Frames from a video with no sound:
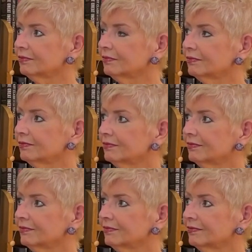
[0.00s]

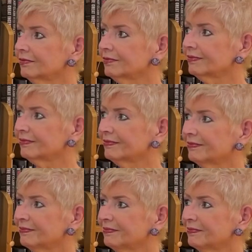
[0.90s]

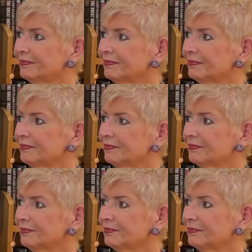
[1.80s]

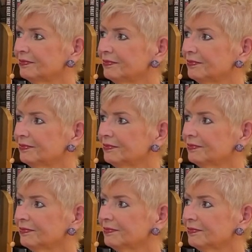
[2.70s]

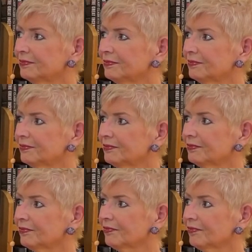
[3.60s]

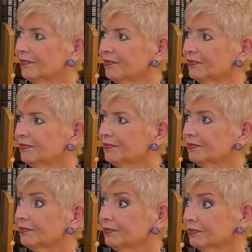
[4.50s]

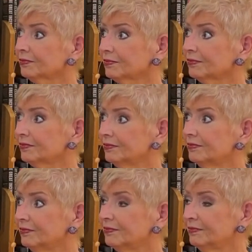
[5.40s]

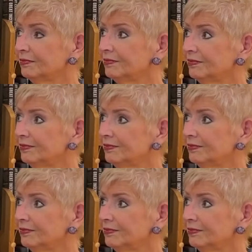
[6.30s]
(not speaking)